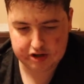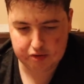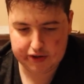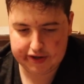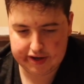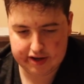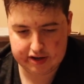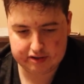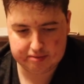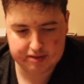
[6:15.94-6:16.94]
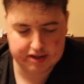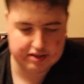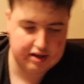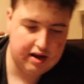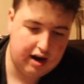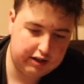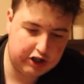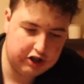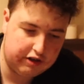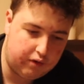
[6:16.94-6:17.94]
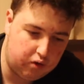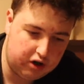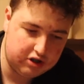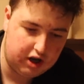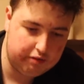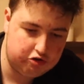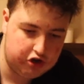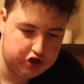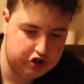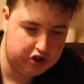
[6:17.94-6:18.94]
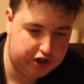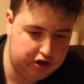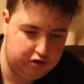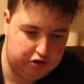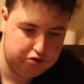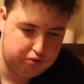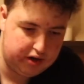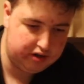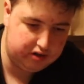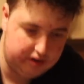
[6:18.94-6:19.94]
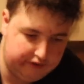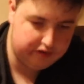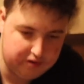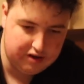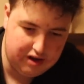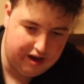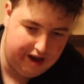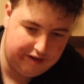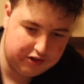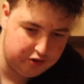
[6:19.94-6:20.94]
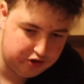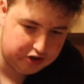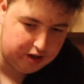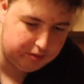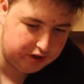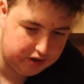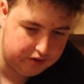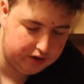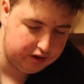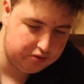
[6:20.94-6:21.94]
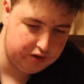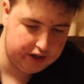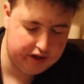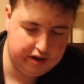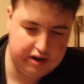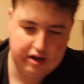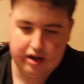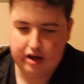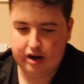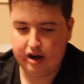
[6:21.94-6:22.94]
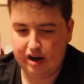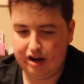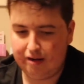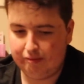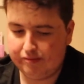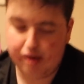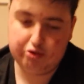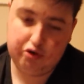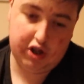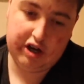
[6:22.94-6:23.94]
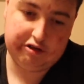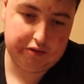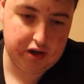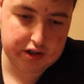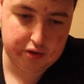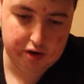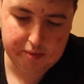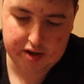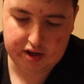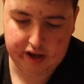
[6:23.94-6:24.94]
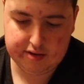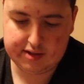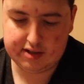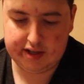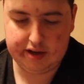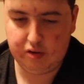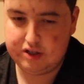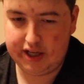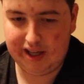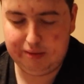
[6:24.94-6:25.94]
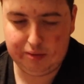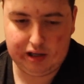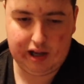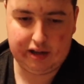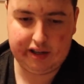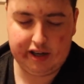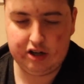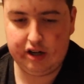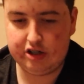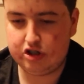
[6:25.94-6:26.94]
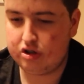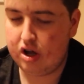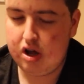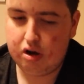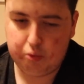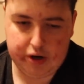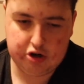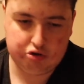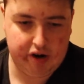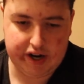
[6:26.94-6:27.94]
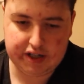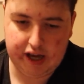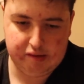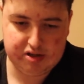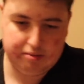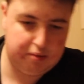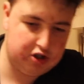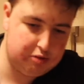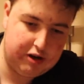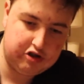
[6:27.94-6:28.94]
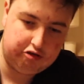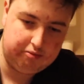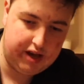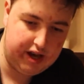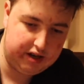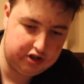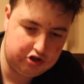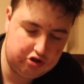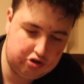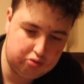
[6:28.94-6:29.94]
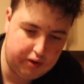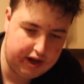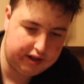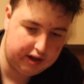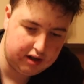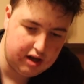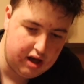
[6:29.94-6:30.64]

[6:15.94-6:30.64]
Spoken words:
They're really good because unlike Junk 4, it's not a restriction to like you only use 1. If you have 2, just summon 2, and it's really good. It was really good for me all tournament. I used it to like OTK people a lot, like in just weird grind games. I'd be able to special from hand and just swing. Like